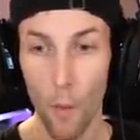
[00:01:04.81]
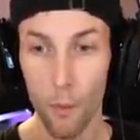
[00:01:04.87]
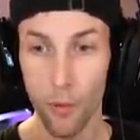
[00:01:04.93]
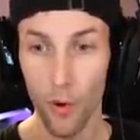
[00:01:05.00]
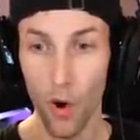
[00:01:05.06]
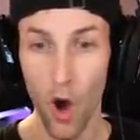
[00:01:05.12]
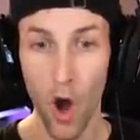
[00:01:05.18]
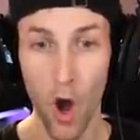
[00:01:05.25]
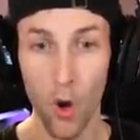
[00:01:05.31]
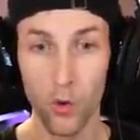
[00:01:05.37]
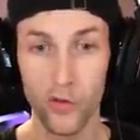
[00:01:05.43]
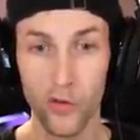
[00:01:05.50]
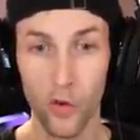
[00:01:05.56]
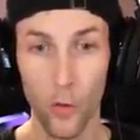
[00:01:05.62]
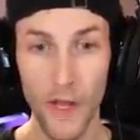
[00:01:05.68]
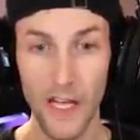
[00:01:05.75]
Bro,
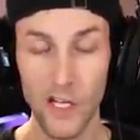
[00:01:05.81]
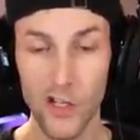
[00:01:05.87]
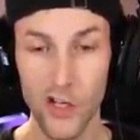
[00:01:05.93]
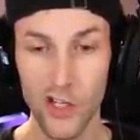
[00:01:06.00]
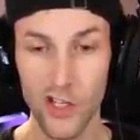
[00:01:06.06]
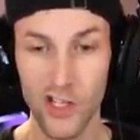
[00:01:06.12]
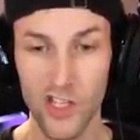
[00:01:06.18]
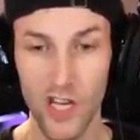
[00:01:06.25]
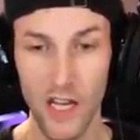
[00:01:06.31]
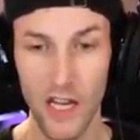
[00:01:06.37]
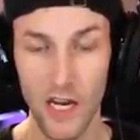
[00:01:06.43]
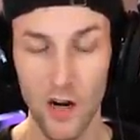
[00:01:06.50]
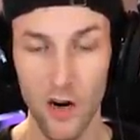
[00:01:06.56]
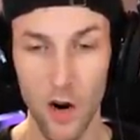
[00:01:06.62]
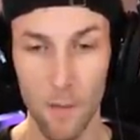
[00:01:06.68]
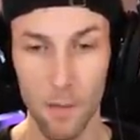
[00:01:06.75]
so we could just sit
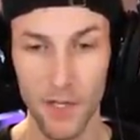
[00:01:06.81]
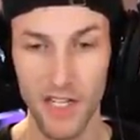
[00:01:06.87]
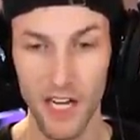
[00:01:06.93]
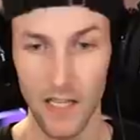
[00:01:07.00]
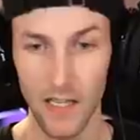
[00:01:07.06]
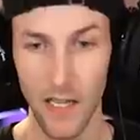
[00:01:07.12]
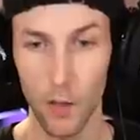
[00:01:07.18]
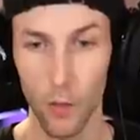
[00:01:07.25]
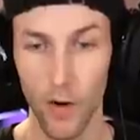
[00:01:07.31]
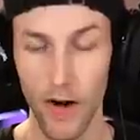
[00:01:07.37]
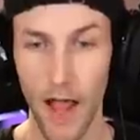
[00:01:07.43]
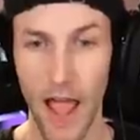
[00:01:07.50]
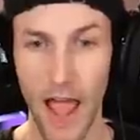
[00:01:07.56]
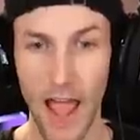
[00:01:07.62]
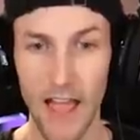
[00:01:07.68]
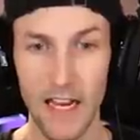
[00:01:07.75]
here and pretend like we're
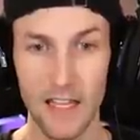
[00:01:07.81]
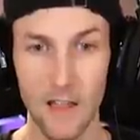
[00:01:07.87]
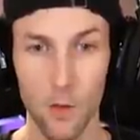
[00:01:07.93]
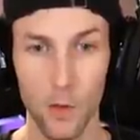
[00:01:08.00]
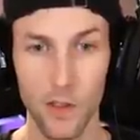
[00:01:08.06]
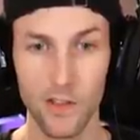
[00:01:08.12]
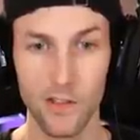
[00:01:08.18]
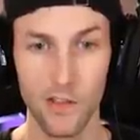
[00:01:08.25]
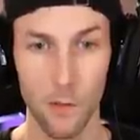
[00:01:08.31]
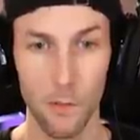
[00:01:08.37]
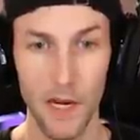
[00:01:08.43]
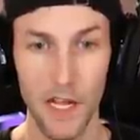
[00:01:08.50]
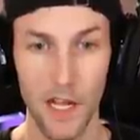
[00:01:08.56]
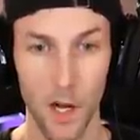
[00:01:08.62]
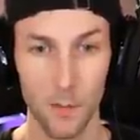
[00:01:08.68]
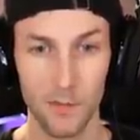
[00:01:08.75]
an egg, and then when
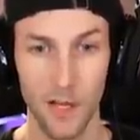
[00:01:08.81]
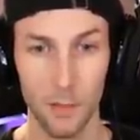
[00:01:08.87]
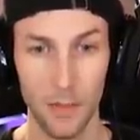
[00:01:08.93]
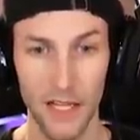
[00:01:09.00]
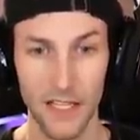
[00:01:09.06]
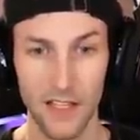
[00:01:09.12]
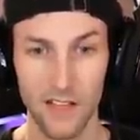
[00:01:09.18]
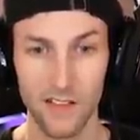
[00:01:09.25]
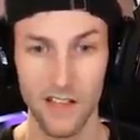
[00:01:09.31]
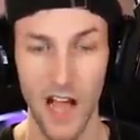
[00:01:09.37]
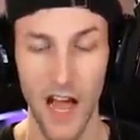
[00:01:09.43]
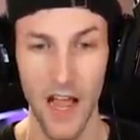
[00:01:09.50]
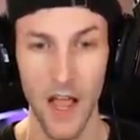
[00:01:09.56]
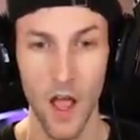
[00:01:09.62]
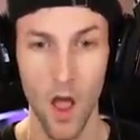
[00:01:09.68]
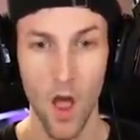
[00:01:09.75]
somebody comes up like this
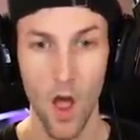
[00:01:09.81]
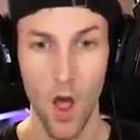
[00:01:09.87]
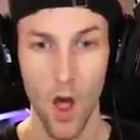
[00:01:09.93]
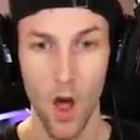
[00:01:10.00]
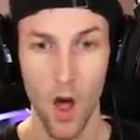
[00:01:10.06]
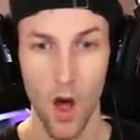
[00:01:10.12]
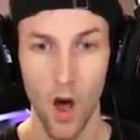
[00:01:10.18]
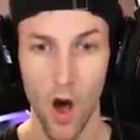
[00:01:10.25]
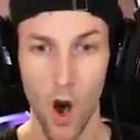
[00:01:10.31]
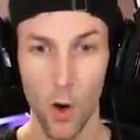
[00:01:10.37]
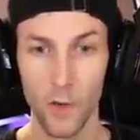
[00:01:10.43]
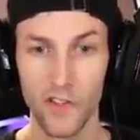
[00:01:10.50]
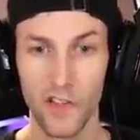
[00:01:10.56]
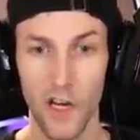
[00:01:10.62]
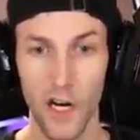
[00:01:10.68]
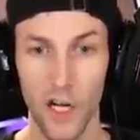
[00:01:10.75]
guy,
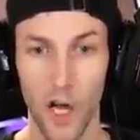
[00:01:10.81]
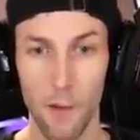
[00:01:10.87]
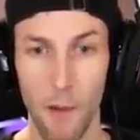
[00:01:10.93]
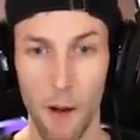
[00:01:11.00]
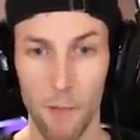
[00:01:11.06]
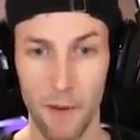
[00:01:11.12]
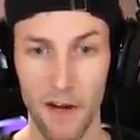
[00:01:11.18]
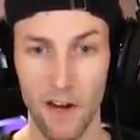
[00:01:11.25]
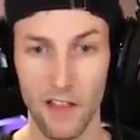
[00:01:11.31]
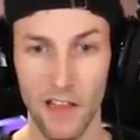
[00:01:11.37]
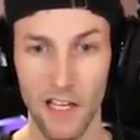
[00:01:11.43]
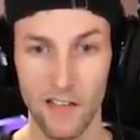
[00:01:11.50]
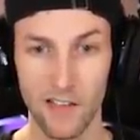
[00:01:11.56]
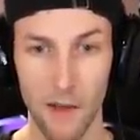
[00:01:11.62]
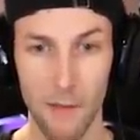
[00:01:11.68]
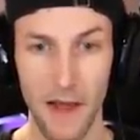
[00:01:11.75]
oh, he's gonna come up here. He
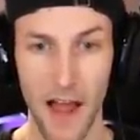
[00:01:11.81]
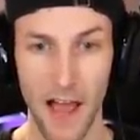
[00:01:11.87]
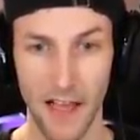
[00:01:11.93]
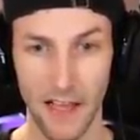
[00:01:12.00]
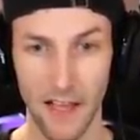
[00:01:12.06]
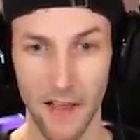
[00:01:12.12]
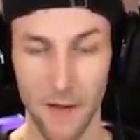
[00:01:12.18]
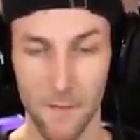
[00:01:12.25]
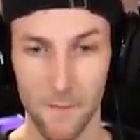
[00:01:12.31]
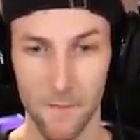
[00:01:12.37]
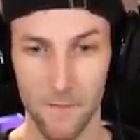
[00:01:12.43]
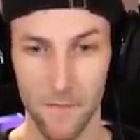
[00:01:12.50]
thinks I'm an egg.